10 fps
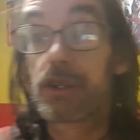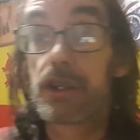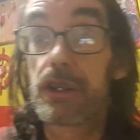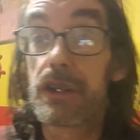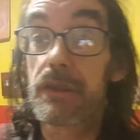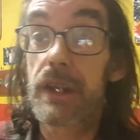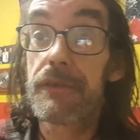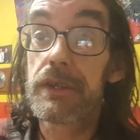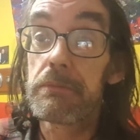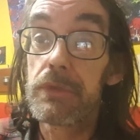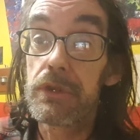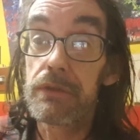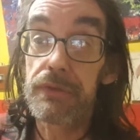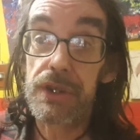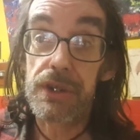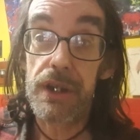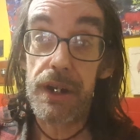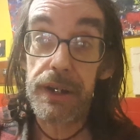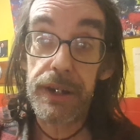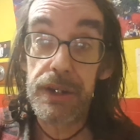You know, I'm going to have to move and
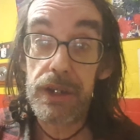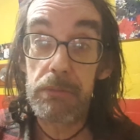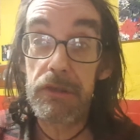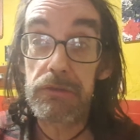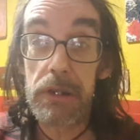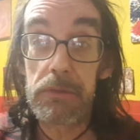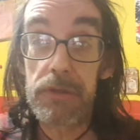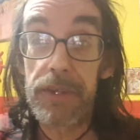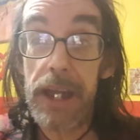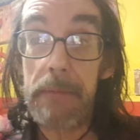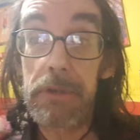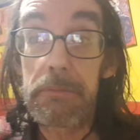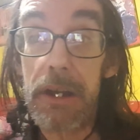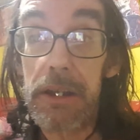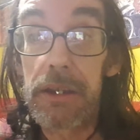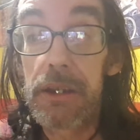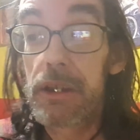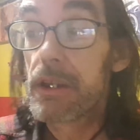start again somewhere else. I'm not very happy about it.